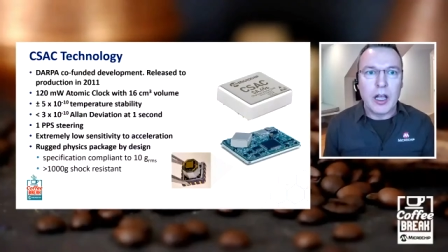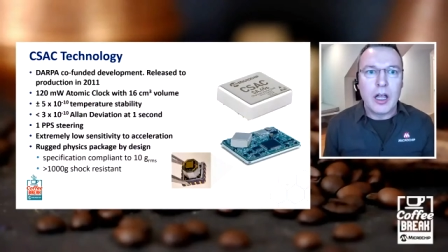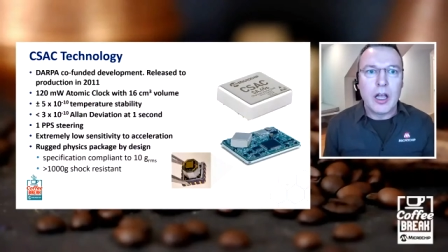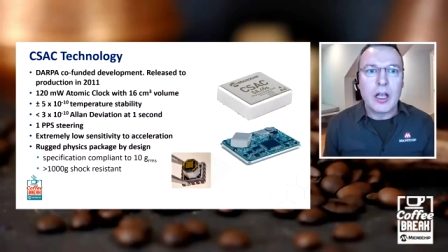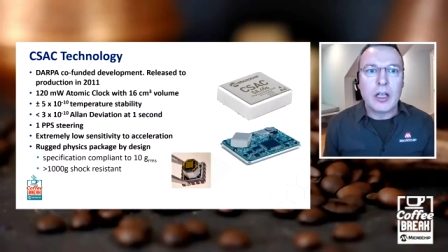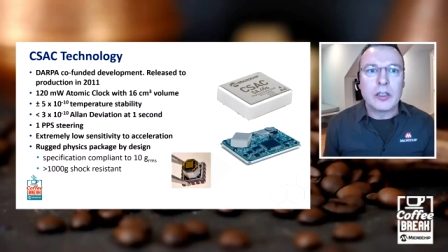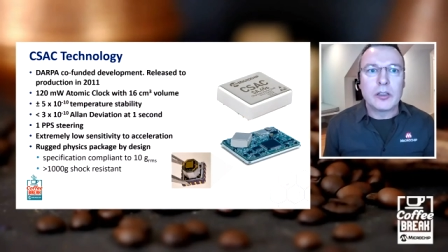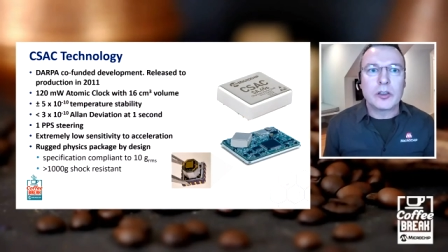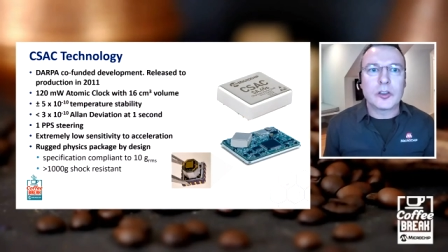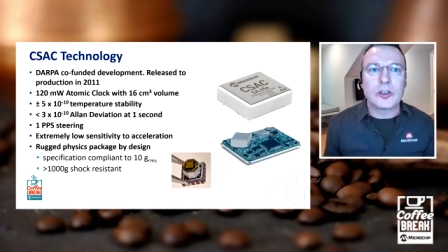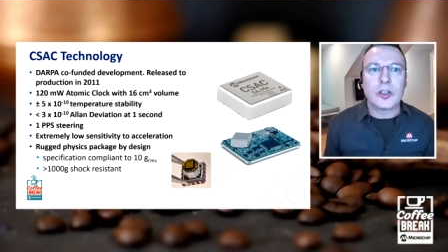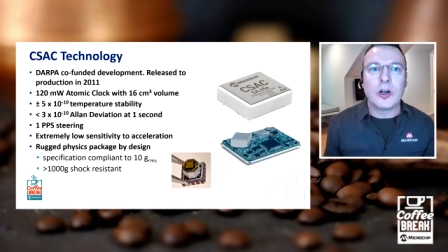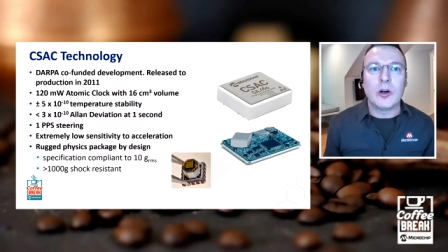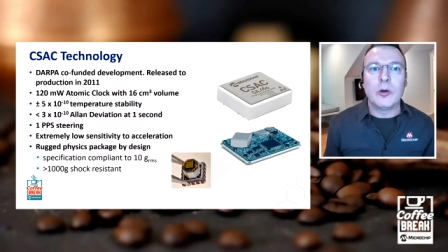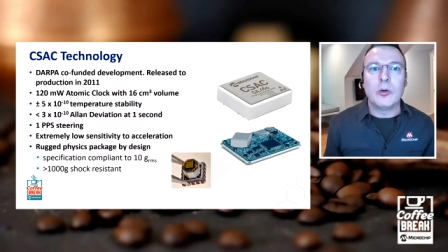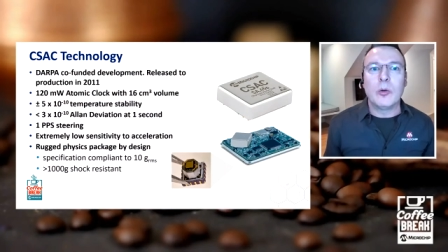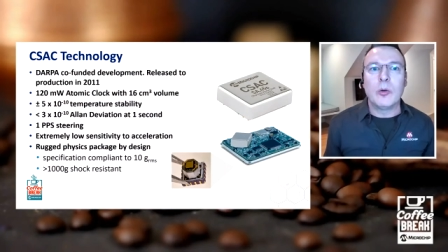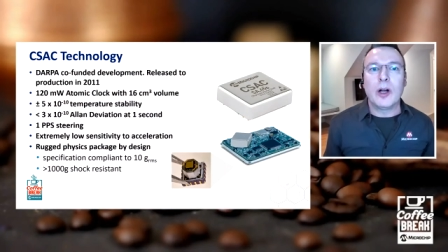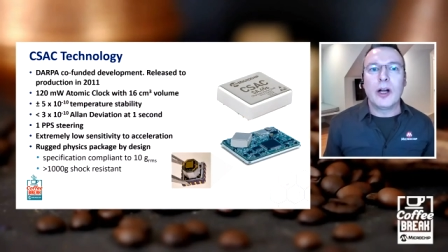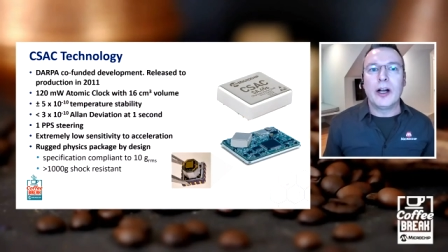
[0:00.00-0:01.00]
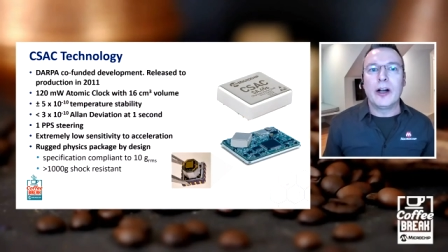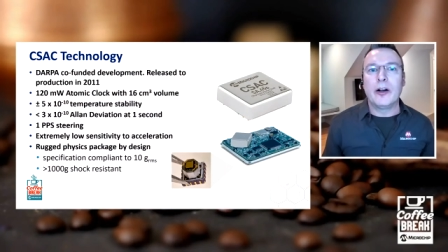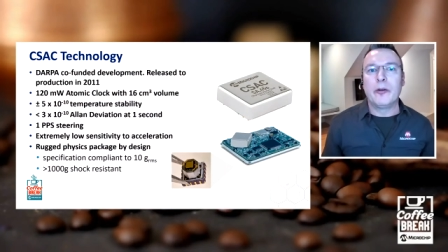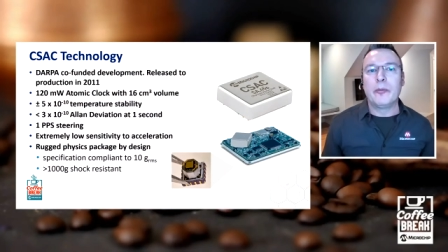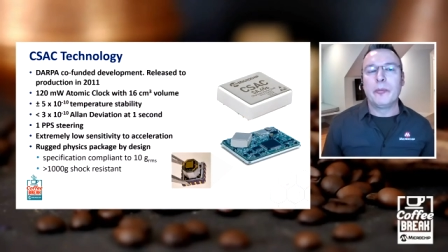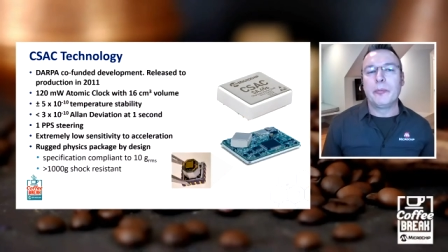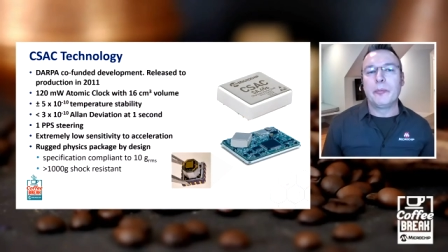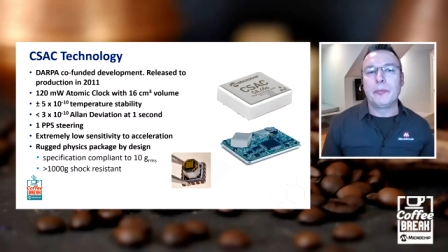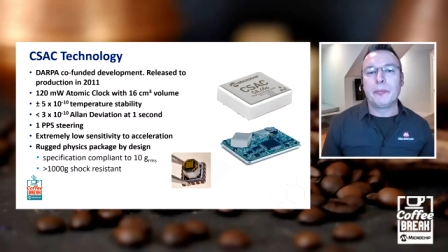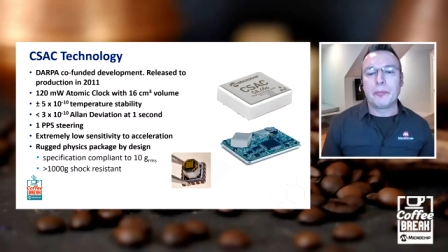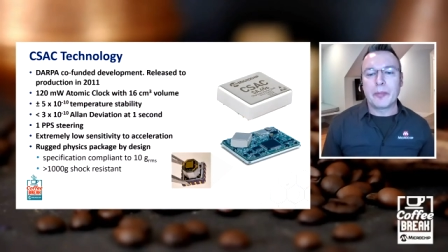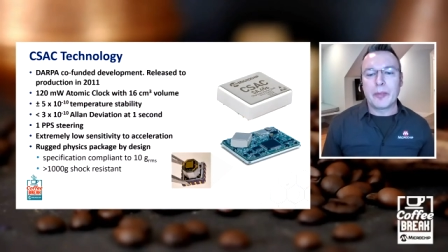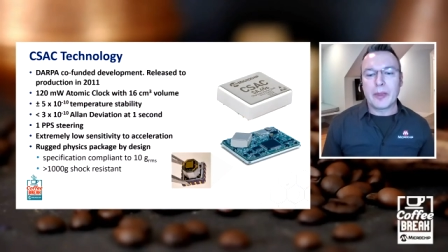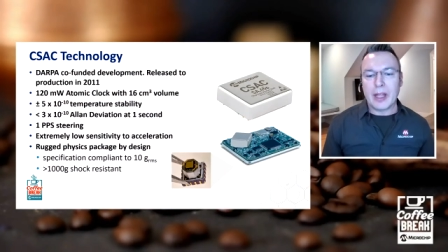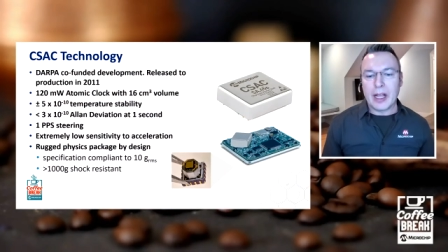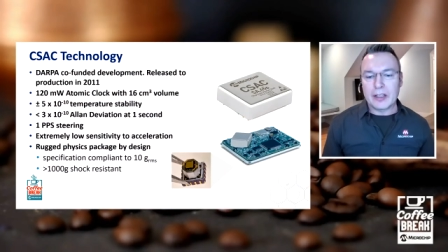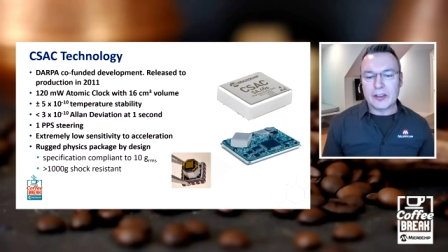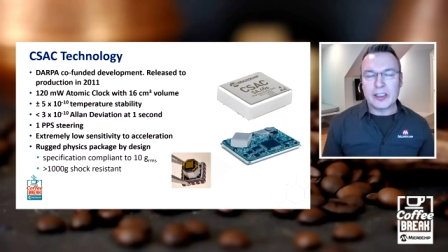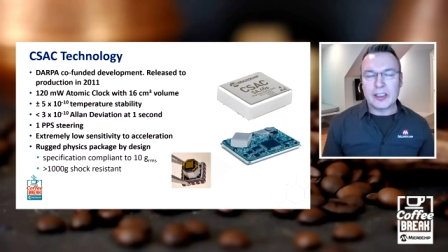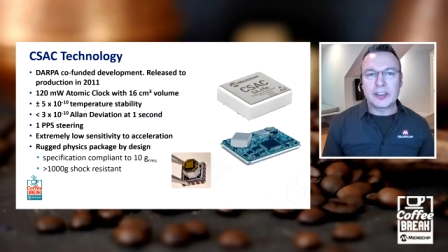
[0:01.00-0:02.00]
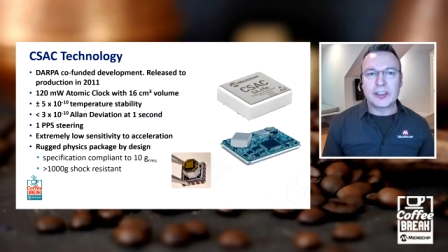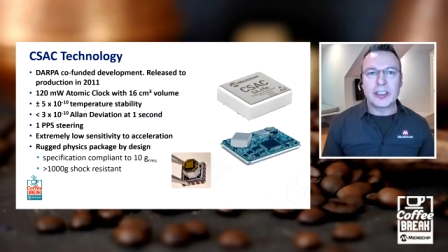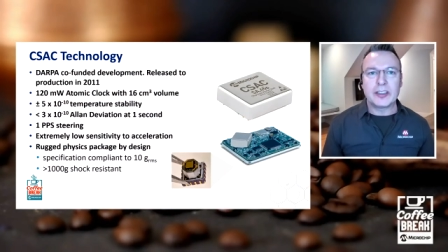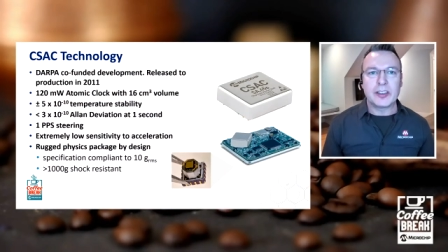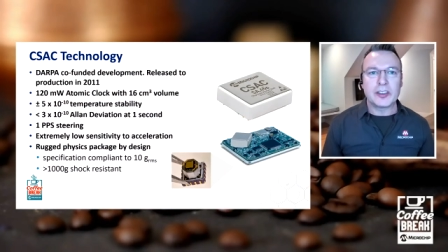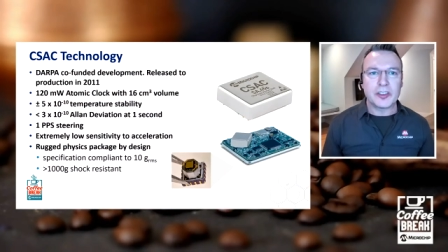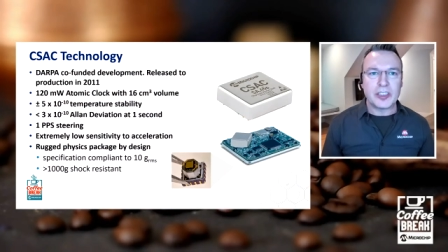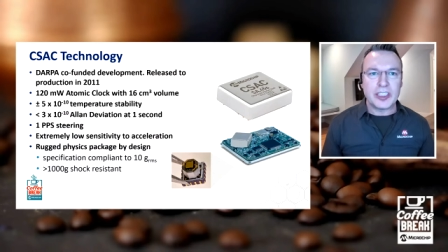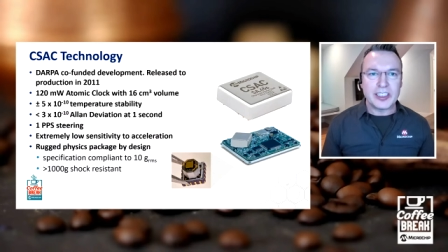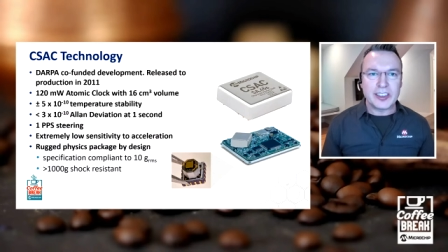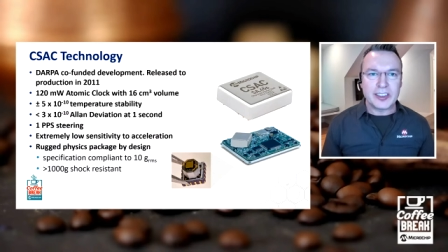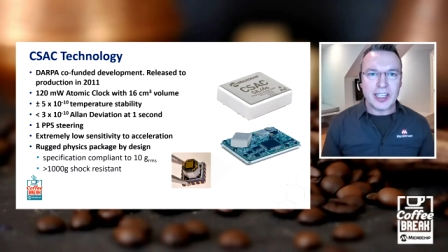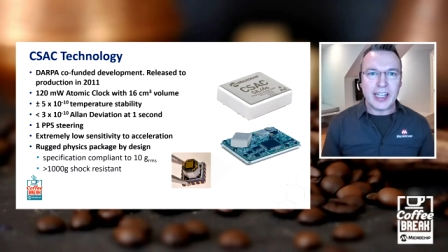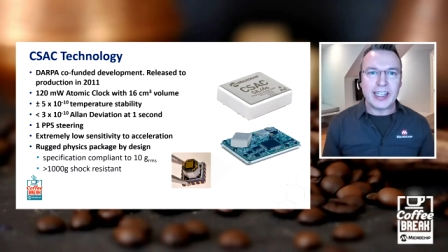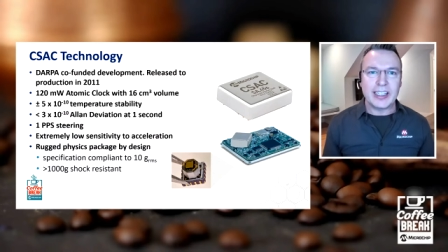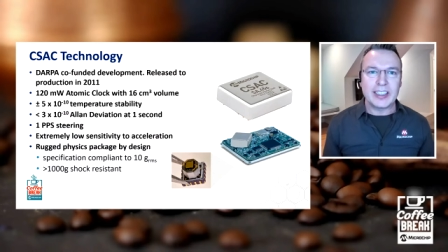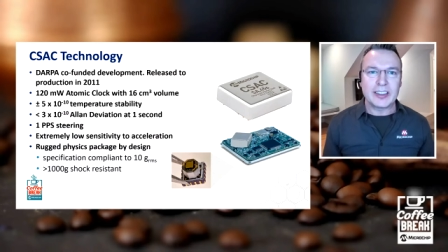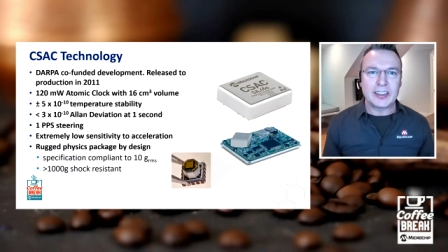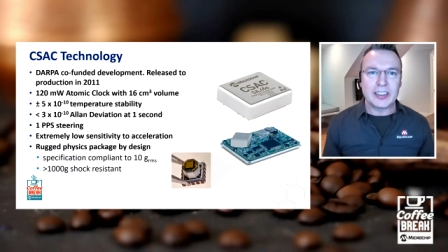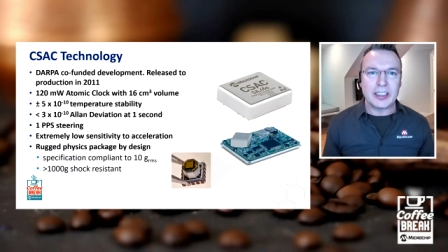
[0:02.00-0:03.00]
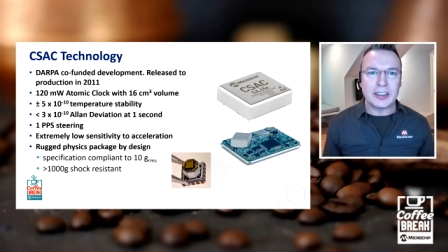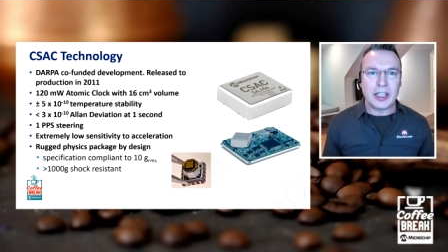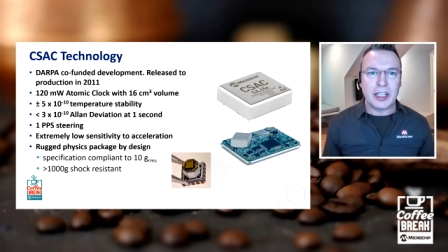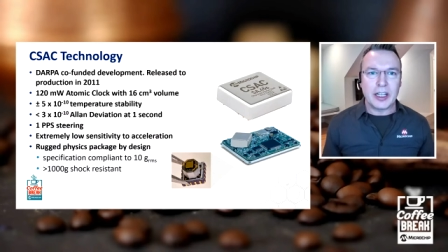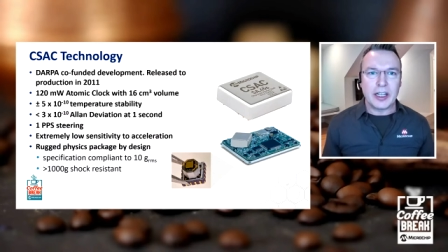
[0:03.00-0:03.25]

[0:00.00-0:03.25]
So um, as I said, the CSAC is at, uh,